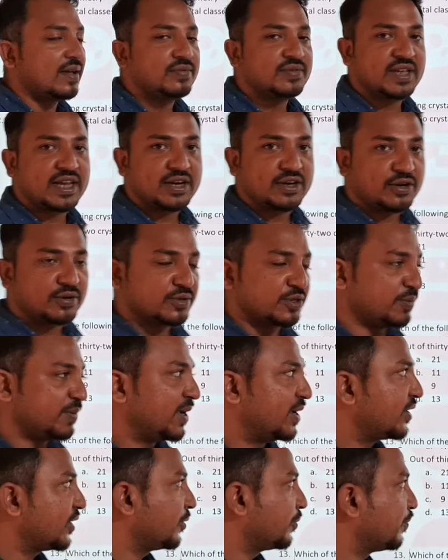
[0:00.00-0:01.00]
have center of
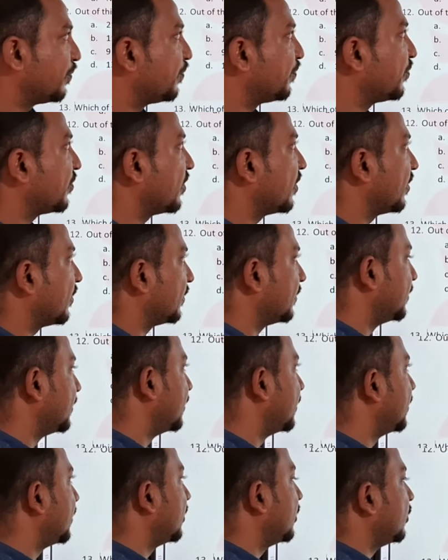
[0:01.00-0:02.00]
symmetry.
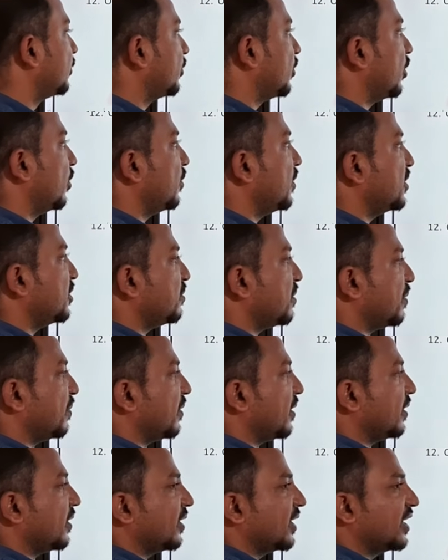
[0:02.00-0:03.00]
So always
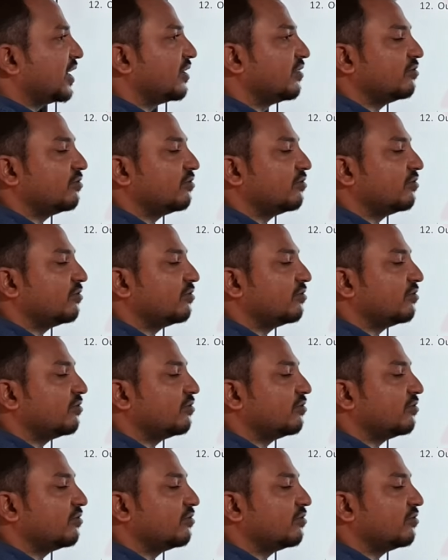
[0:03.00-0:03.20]
remember,